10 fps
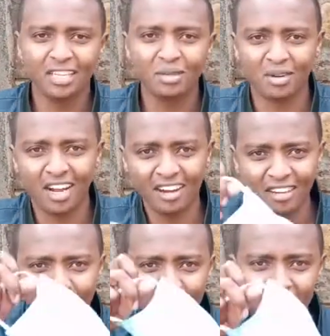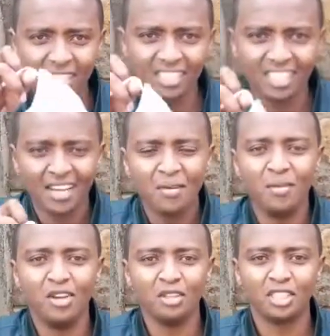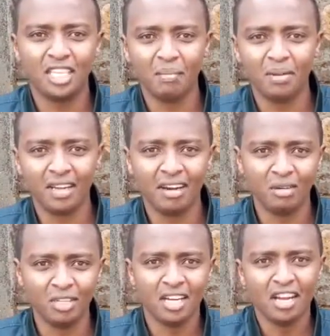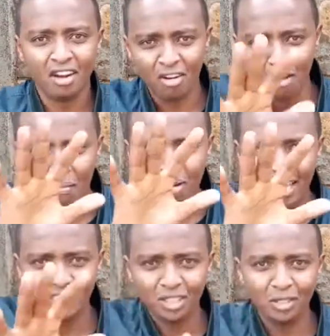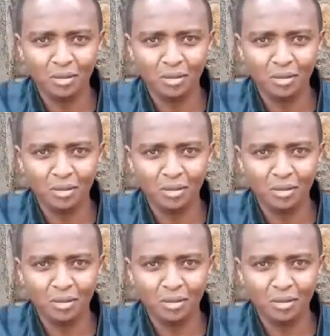to carry your mask when you're stepping out. God bless you.